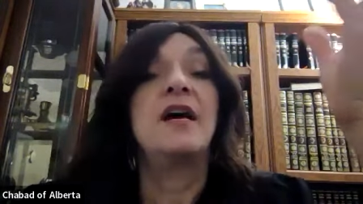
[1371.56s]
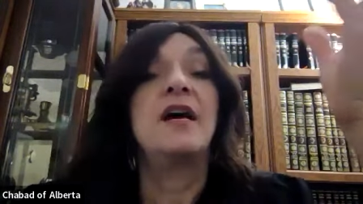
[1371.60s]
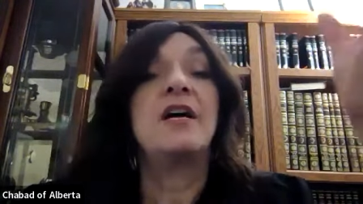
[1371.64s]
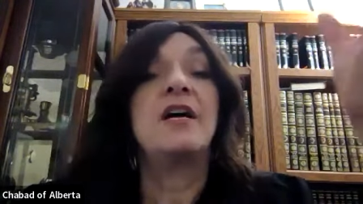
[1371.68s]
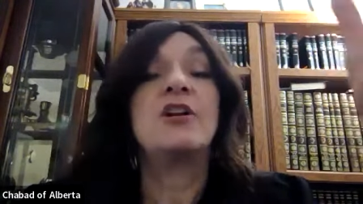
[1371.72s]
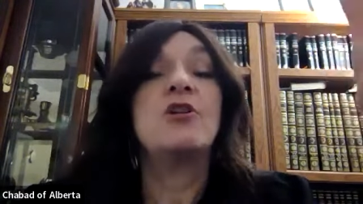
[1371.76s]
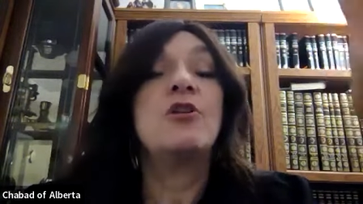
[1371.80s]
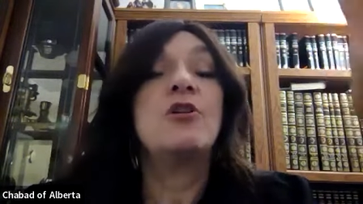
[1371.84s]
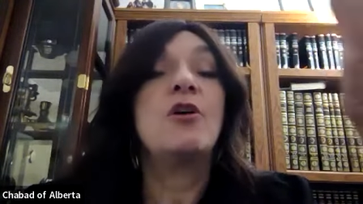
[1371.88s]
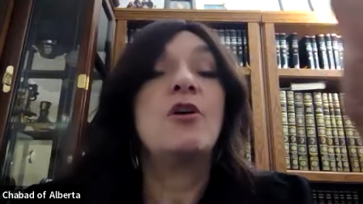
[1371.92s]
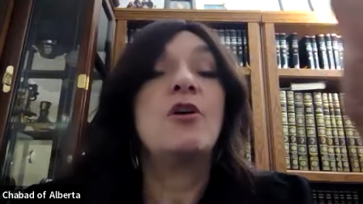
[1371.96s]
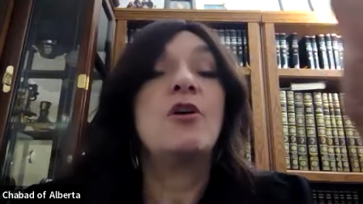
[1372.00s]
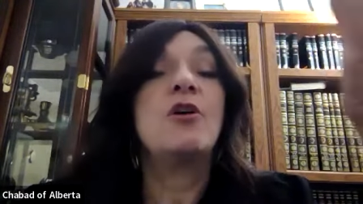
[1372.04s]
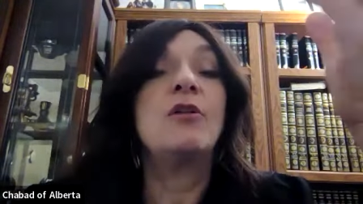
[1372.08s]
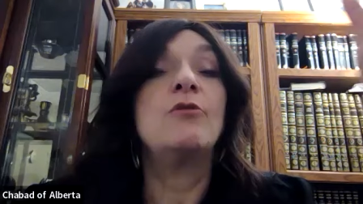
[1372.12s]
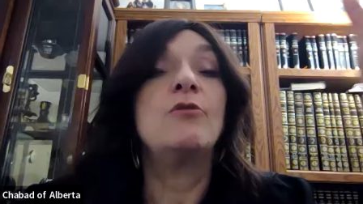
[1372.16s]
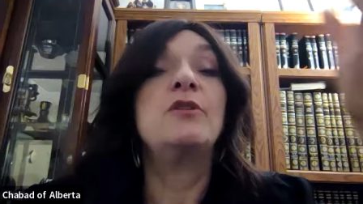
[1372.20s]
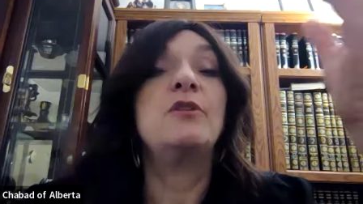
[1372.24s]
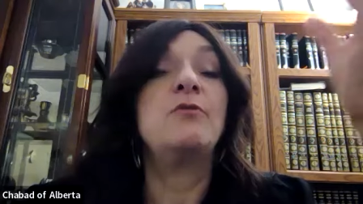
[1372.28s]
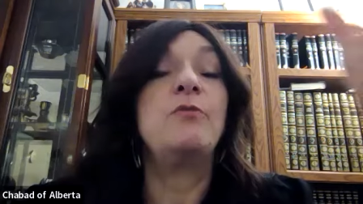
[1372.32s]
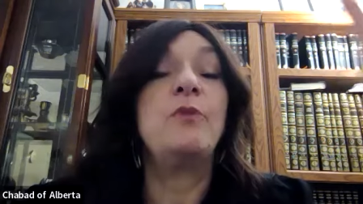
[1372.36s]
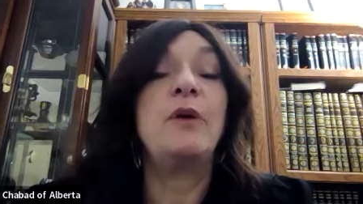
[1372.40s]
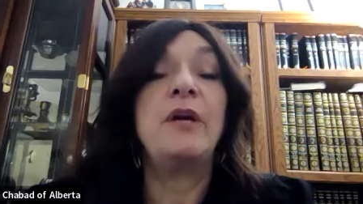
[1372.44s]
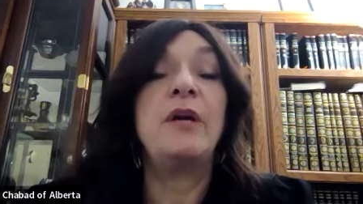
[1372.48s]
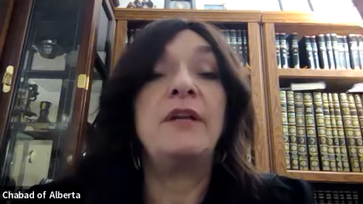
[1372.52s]
I don't know how long
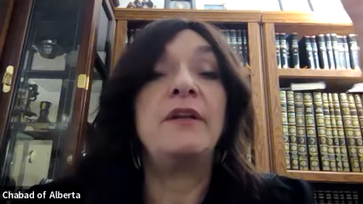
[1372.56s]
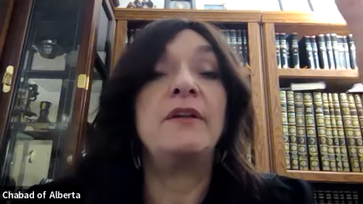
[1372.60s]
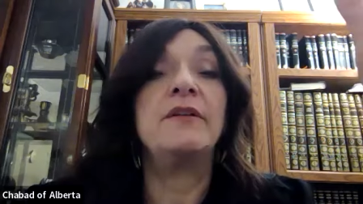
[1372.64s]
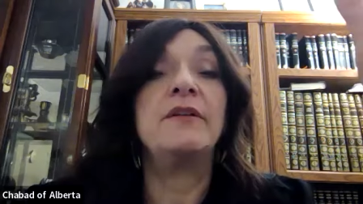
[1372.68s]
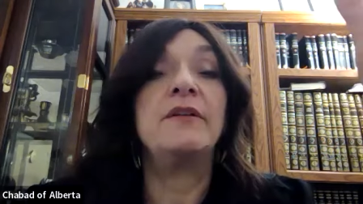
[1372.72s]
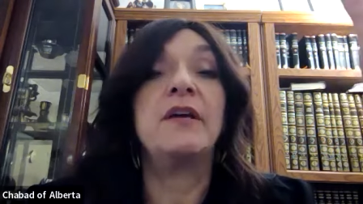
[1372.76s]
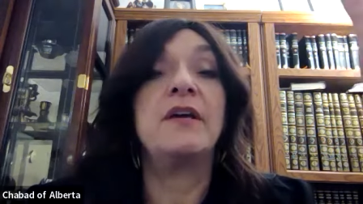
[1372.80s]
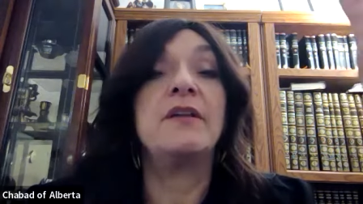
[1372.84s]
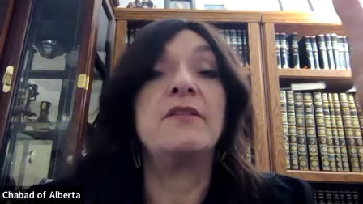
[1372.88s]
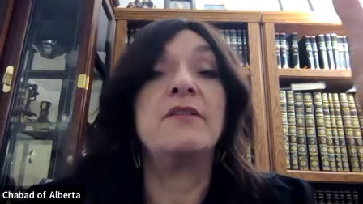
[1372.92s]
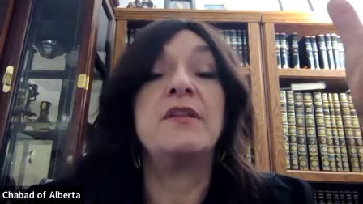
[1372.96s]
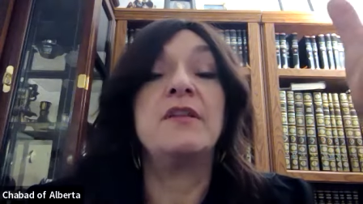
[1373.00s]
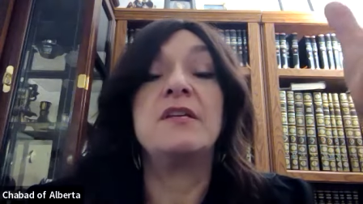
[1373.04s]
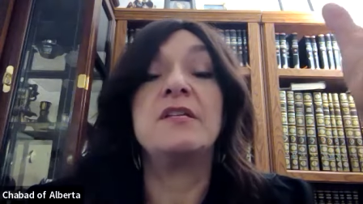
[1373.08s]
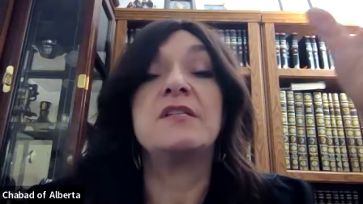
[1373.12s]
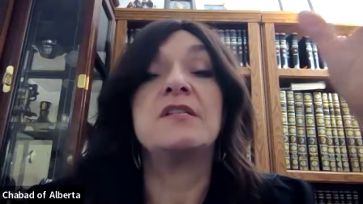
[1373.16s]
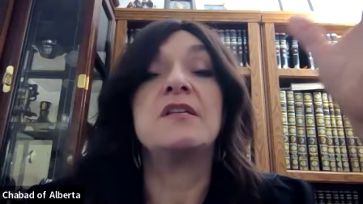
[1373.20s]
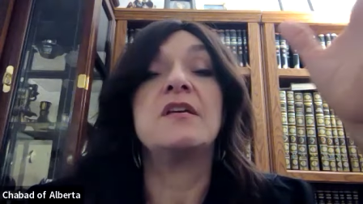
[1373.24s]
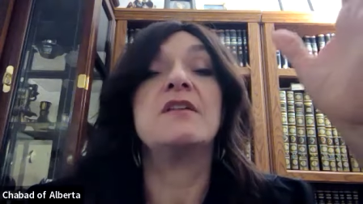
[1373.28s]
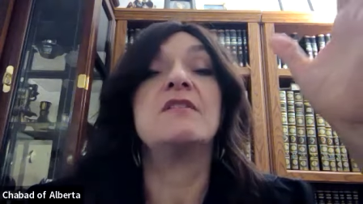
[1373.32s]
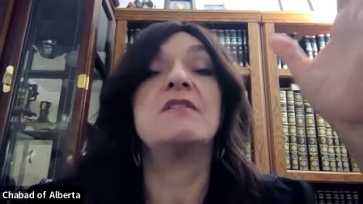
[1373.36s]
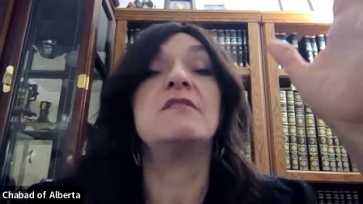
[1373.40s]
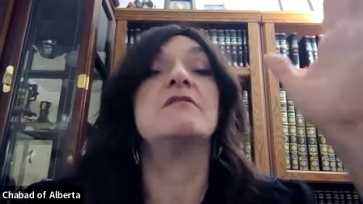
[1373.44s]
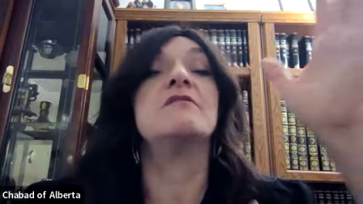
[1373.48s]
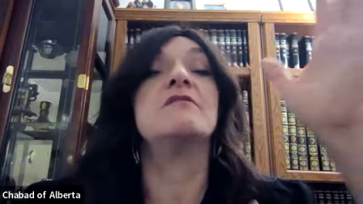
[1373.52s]
they waited, and they
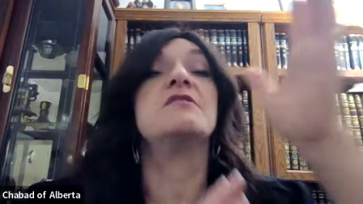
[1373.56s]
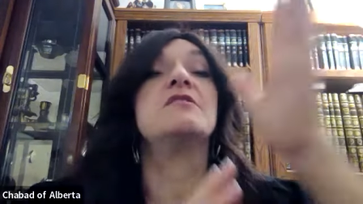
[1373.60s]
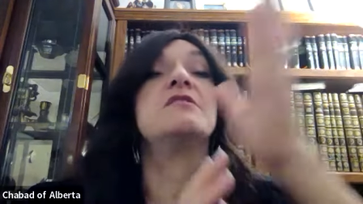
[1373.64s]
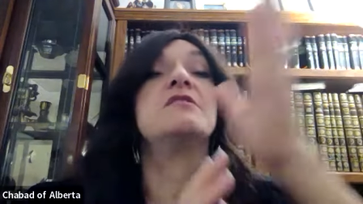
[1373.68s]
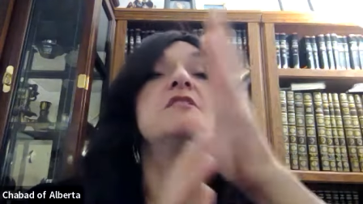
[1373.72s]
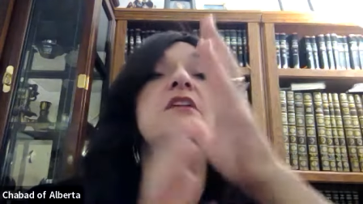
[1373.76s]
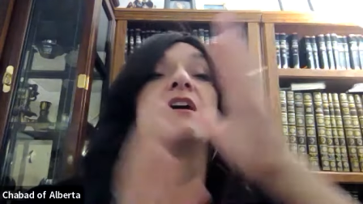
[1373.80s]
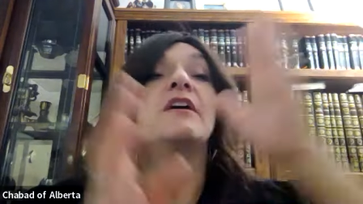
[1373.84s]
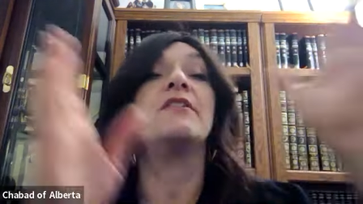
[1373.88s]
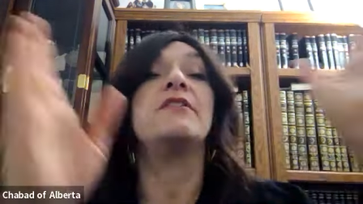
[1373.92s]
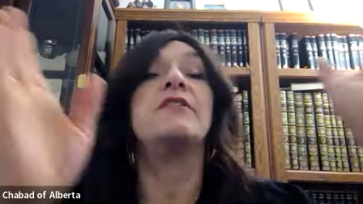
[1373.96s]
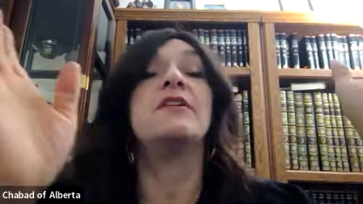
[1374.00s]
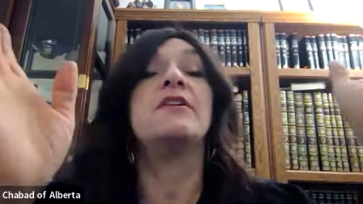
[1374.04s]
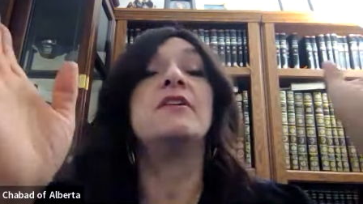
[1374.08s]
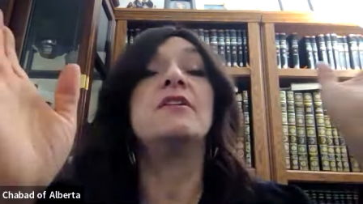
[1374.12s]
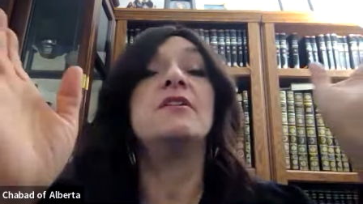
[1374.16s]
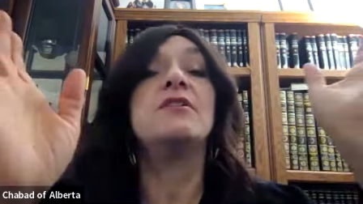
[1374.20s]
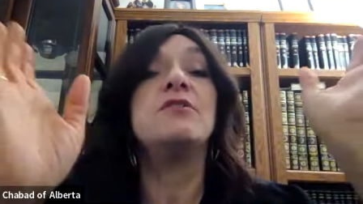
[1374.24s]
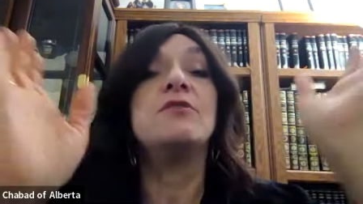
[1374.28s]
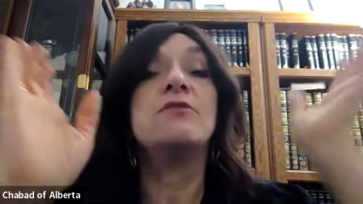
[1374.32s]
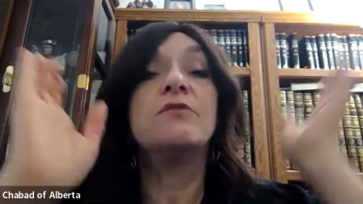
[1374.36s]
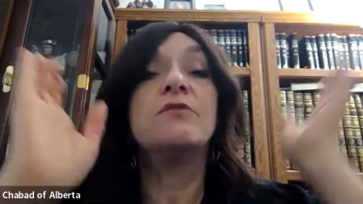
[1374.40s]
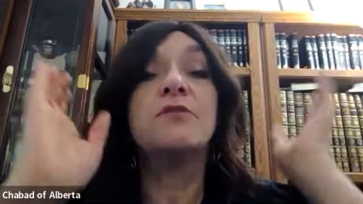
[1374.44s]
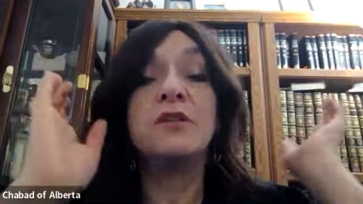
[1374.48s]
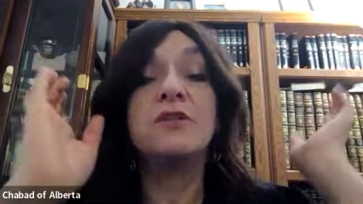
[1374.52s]
said, "There's nothing
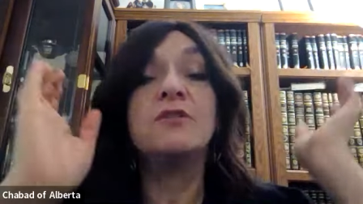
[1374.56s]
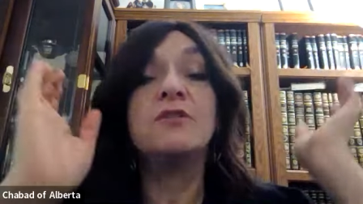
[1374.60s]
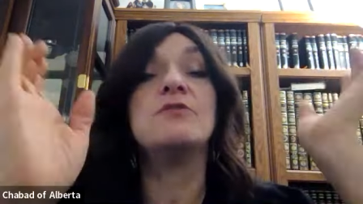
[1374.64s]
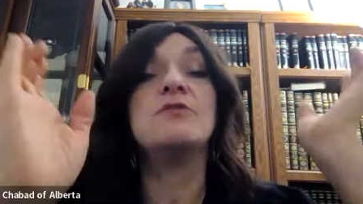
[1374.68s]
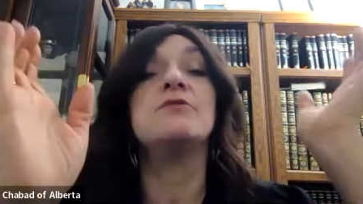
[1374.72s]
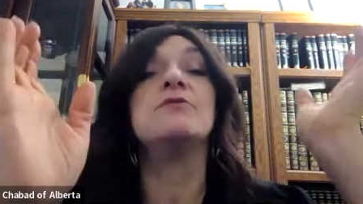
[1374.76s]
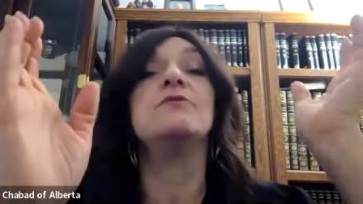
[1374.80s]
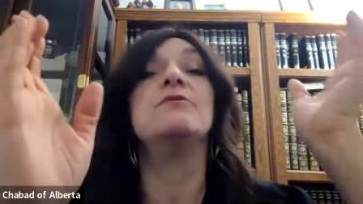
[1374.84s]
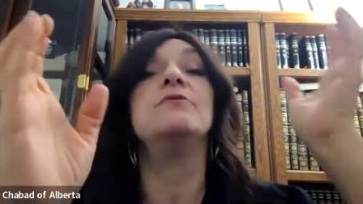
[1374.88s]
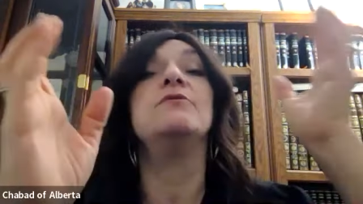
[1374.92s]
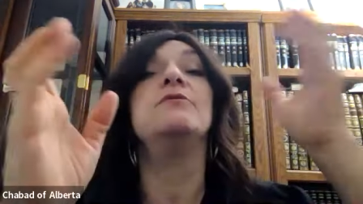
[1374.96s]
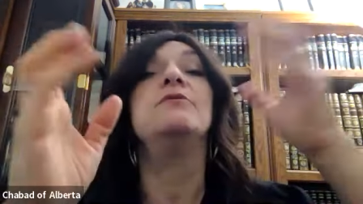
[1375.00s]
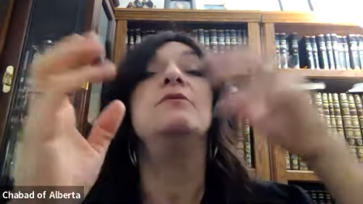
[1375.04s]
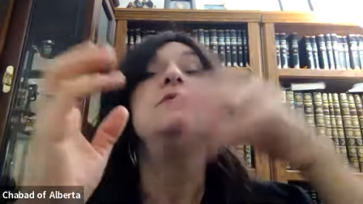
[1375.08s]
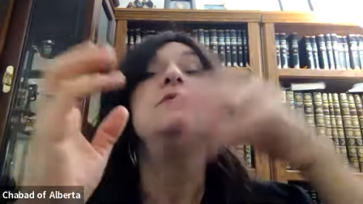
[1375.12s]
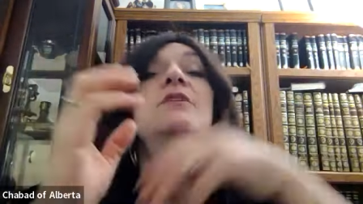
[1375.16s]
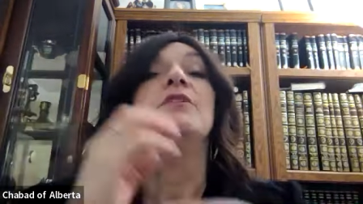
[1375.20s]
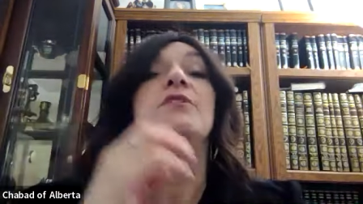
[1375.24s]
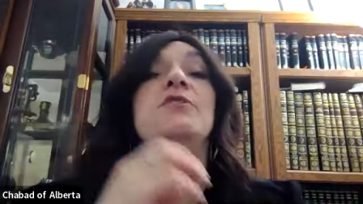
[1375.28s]
you can do.